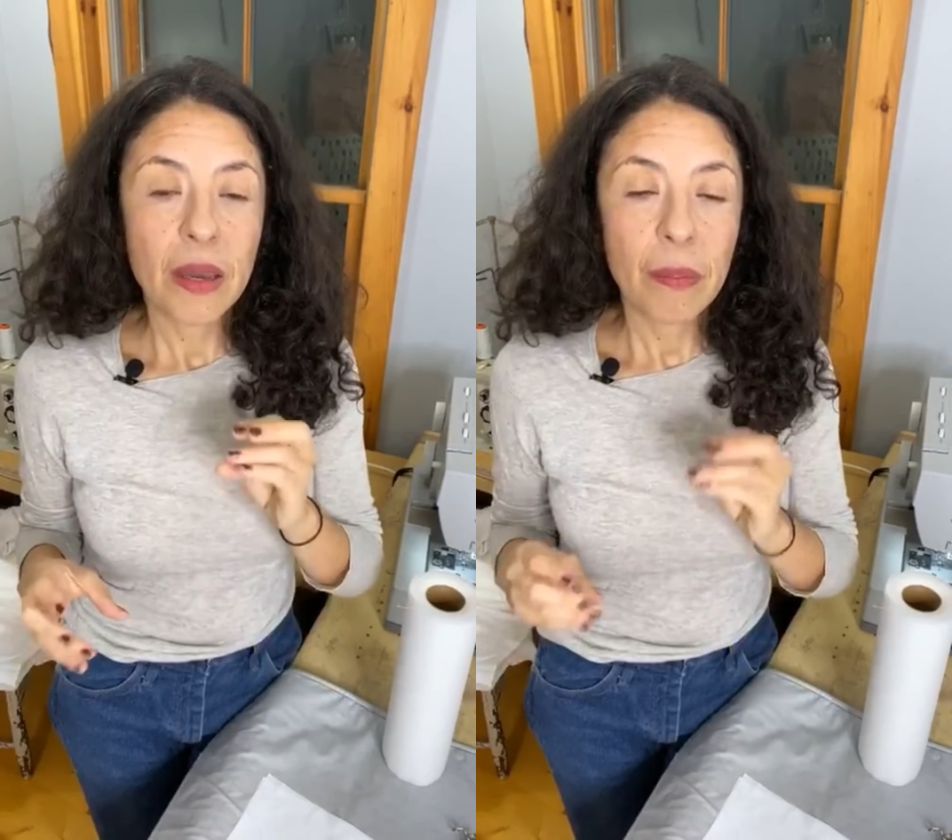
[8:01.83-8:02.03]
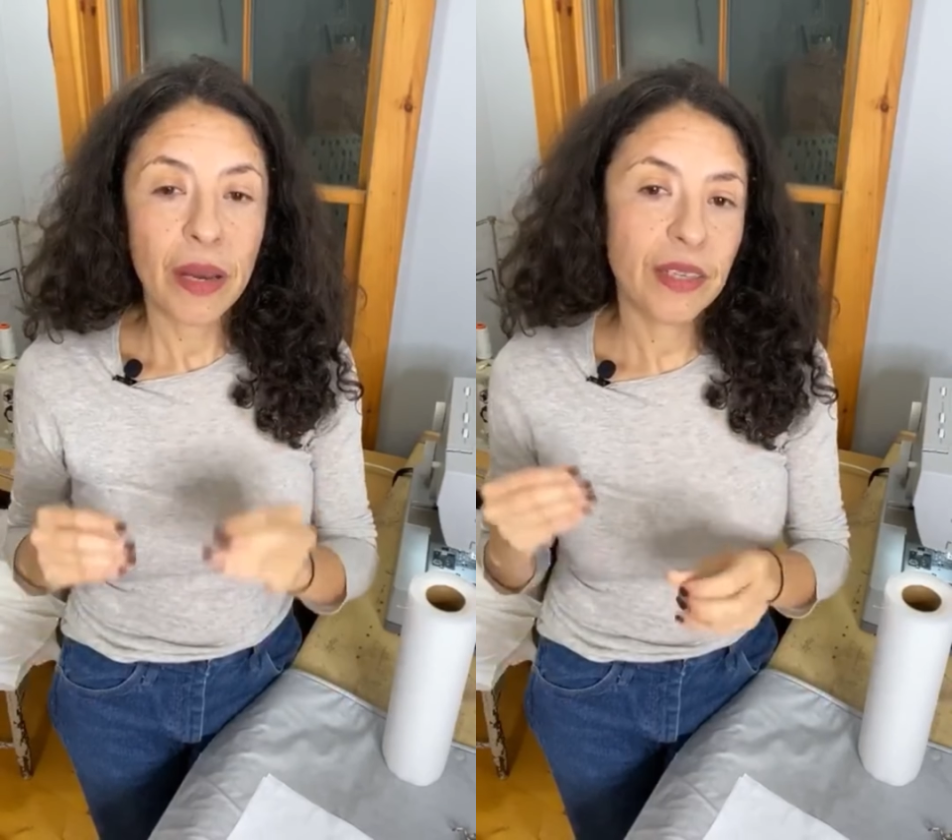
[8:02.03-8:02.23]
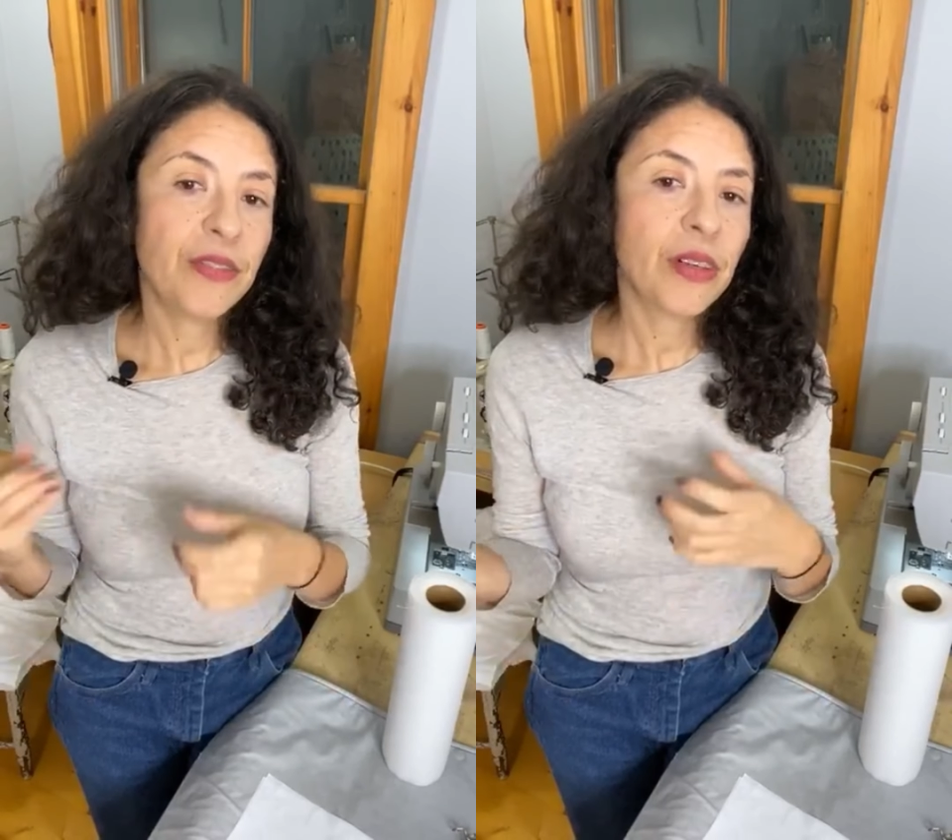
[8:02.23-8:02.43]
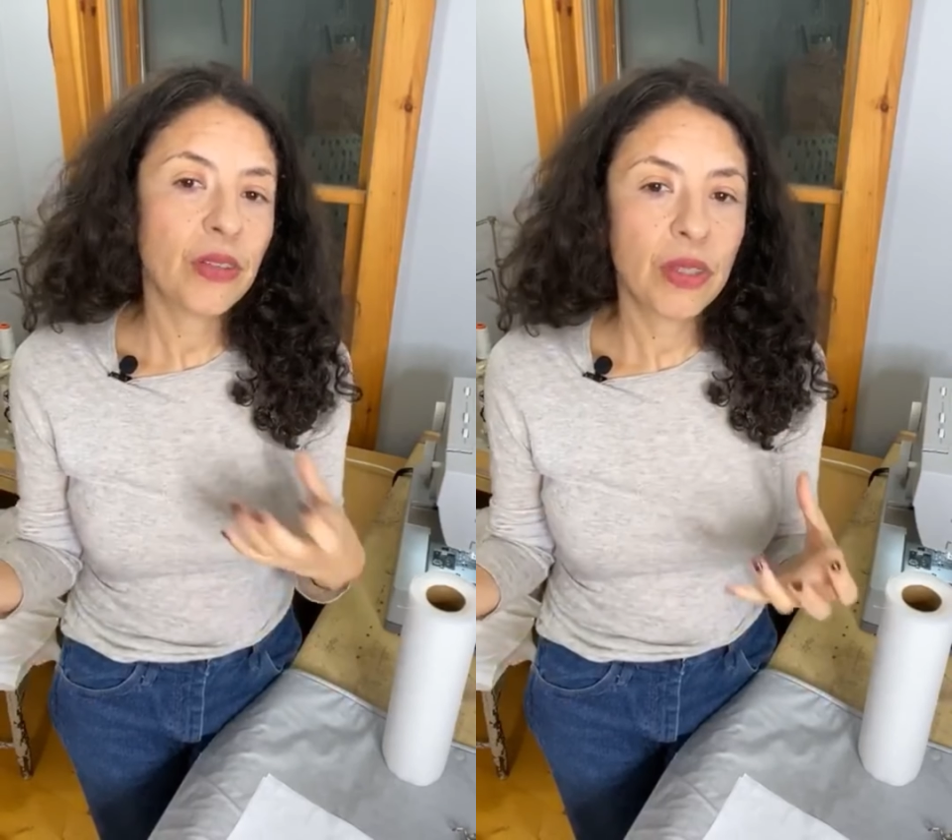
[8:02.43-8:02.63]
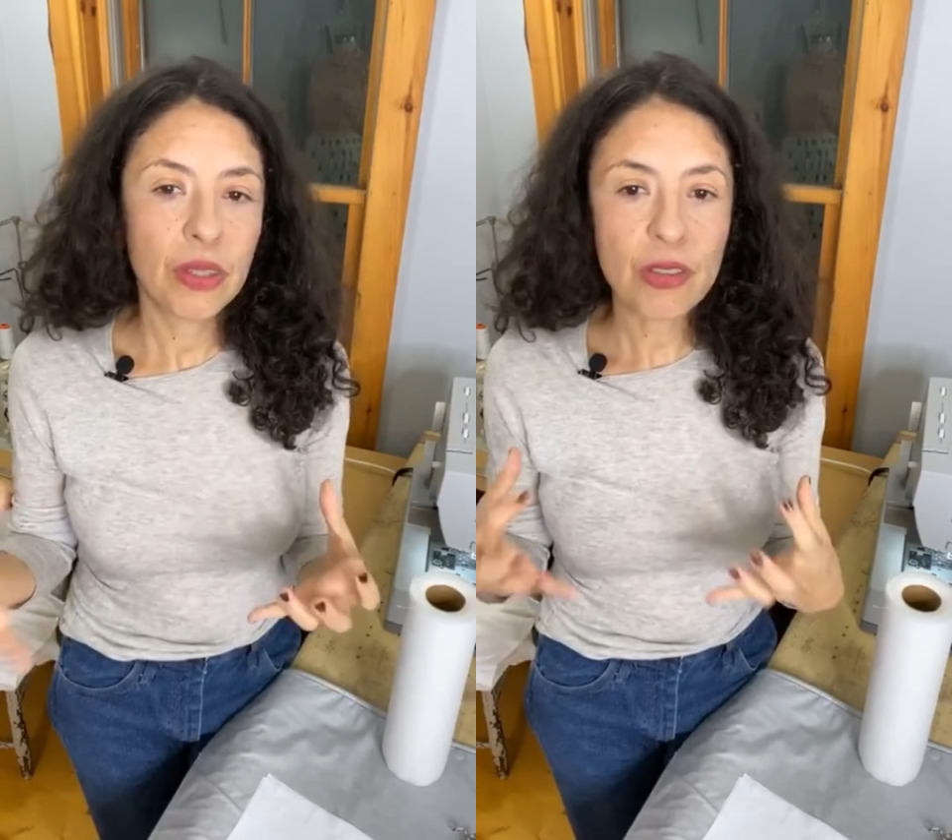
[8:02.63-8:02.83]
But if you're
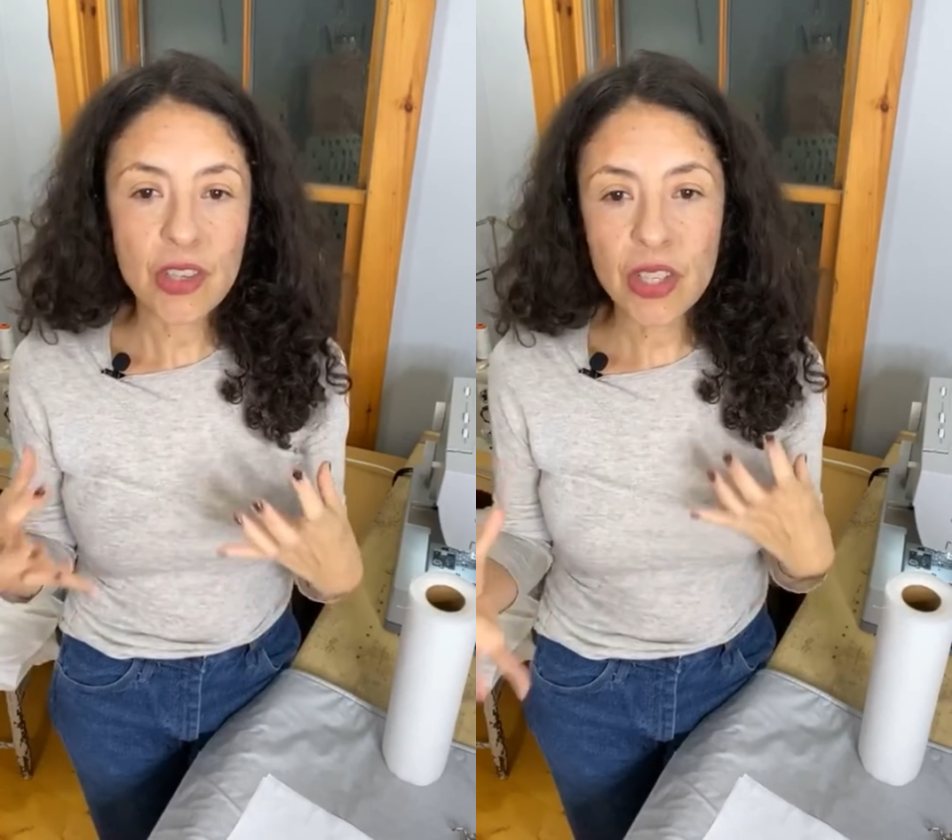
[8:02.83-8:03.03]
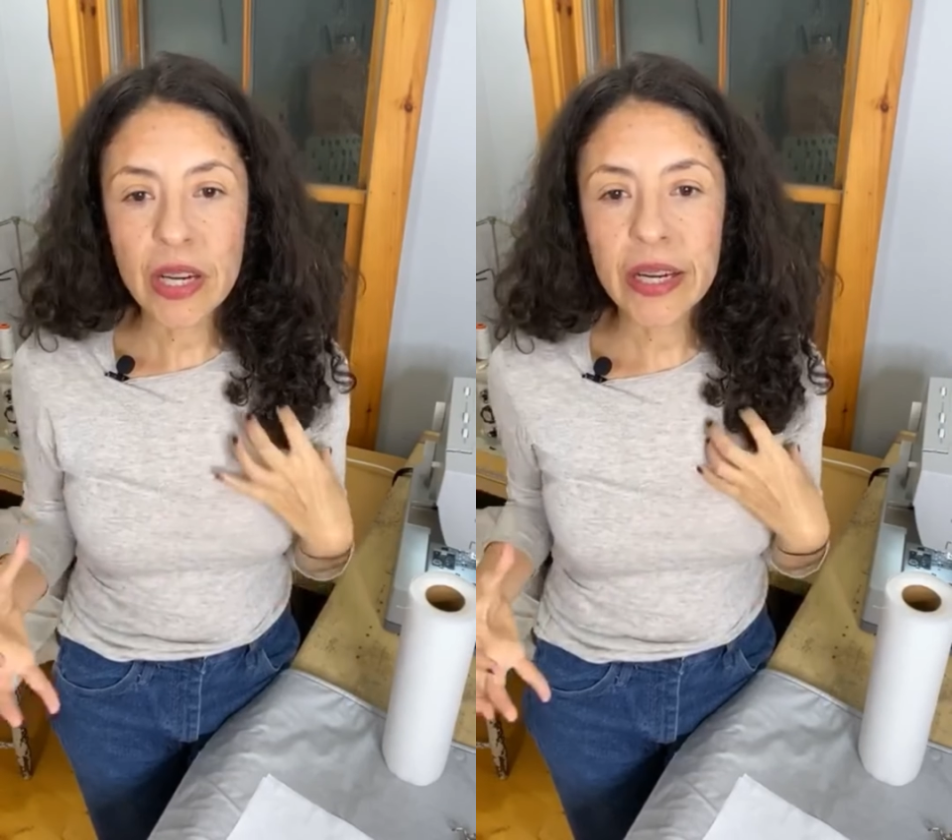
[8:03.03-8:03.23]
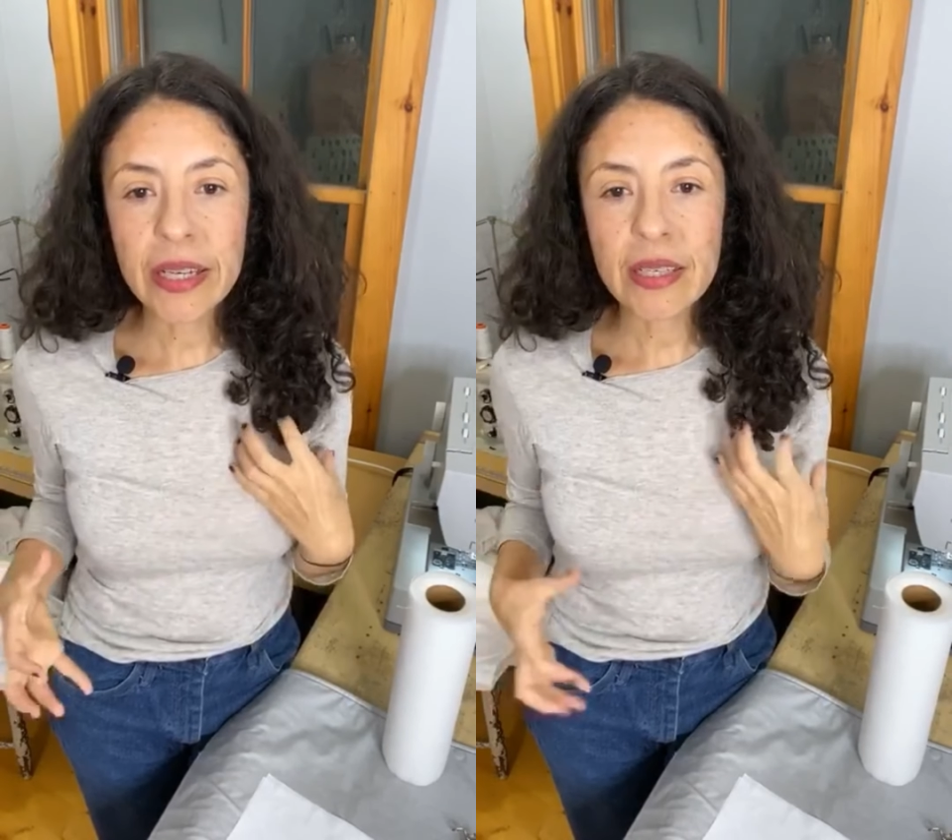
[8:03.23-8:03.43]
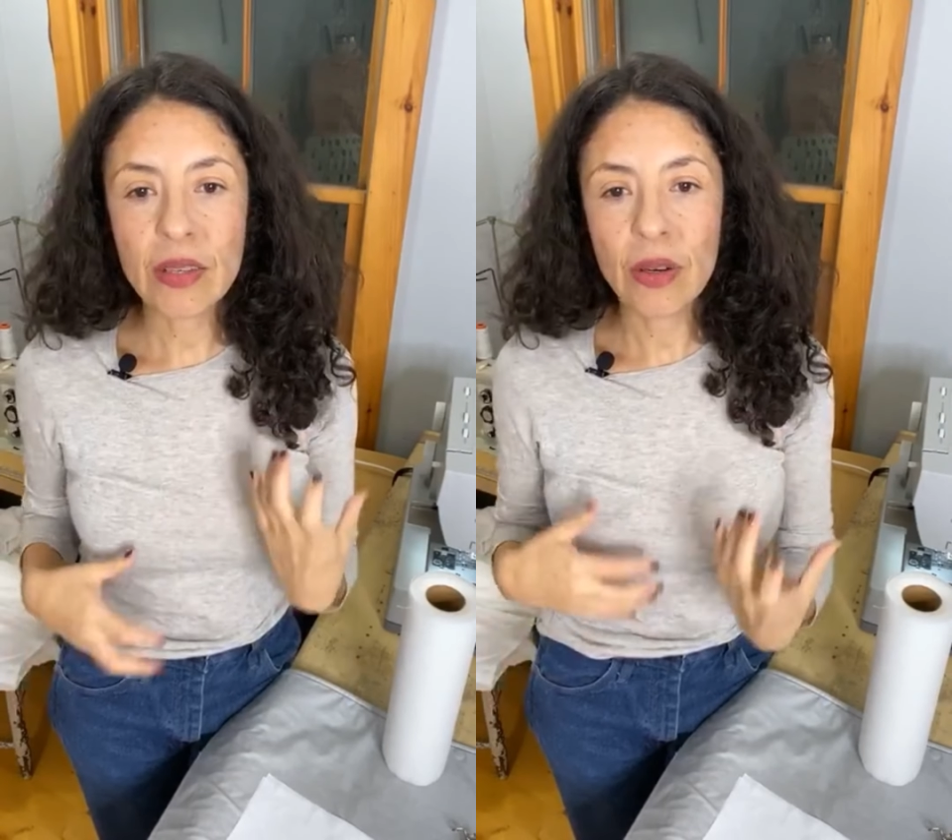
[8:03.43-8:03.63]
doing on shirts,